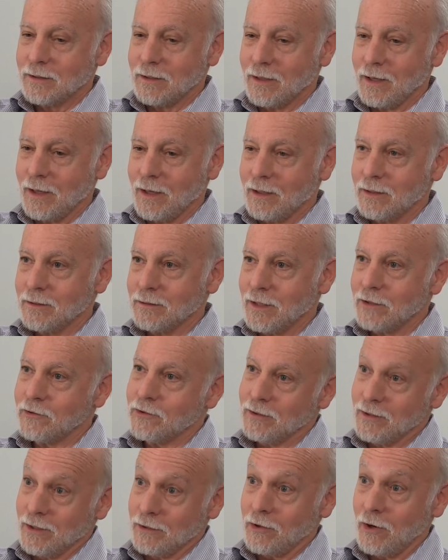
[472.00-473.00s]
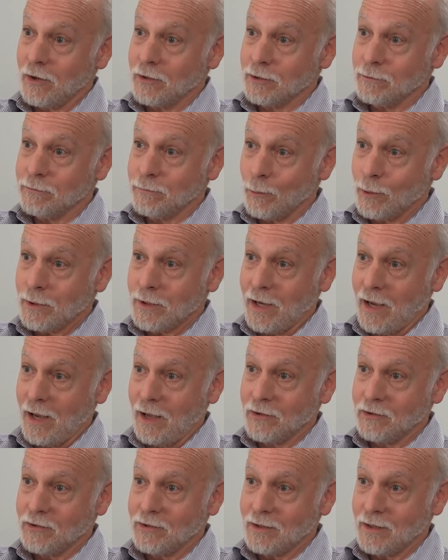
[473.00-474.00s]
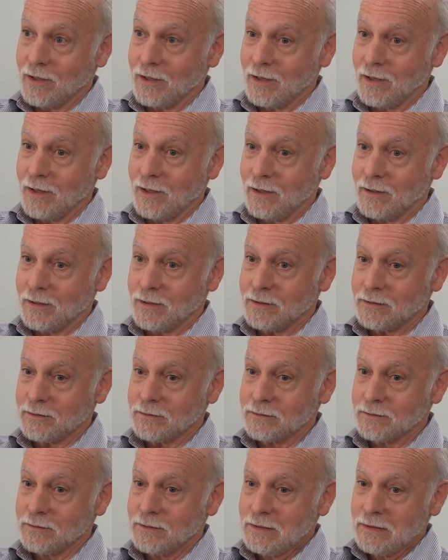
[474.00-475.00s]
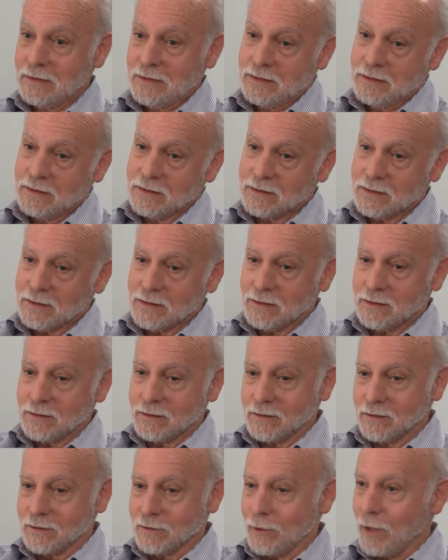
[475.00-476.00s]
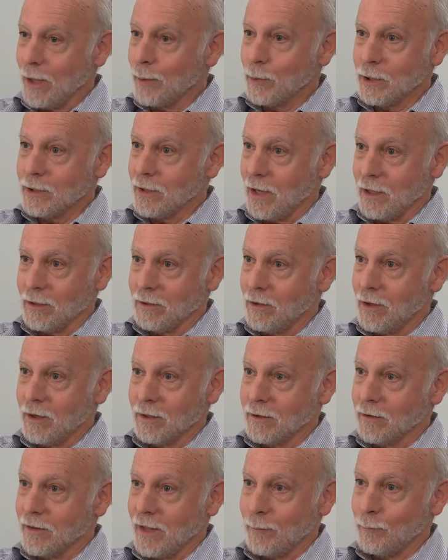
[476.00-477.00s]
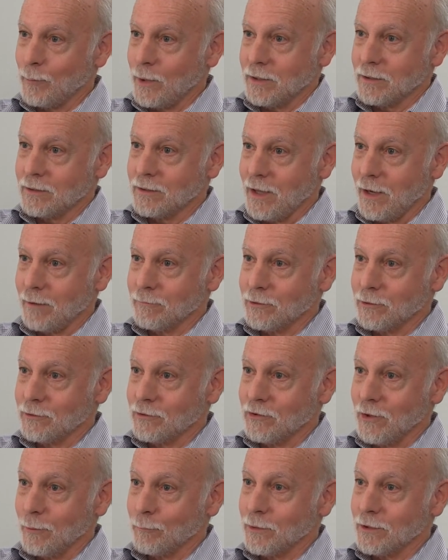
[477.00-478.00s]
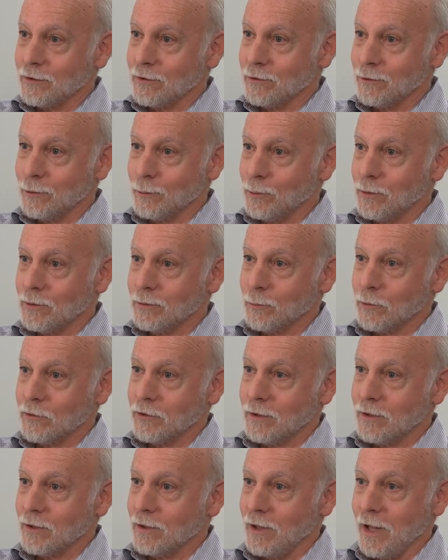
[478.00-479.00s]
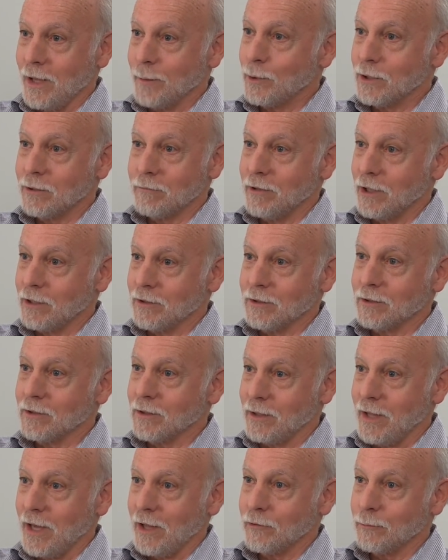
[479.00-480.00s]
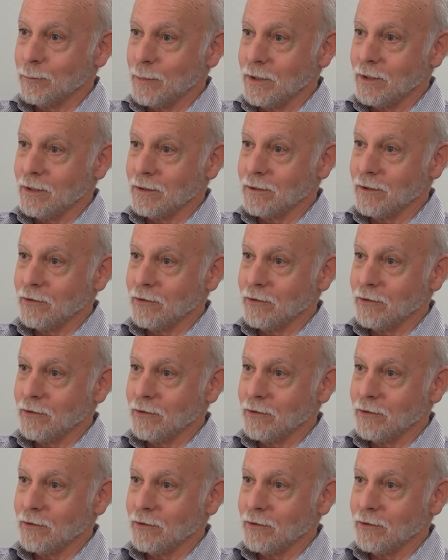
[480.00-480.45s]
And that's hard to forecast. The climate analog of that might have something to do with, was there a climate event at the last minute?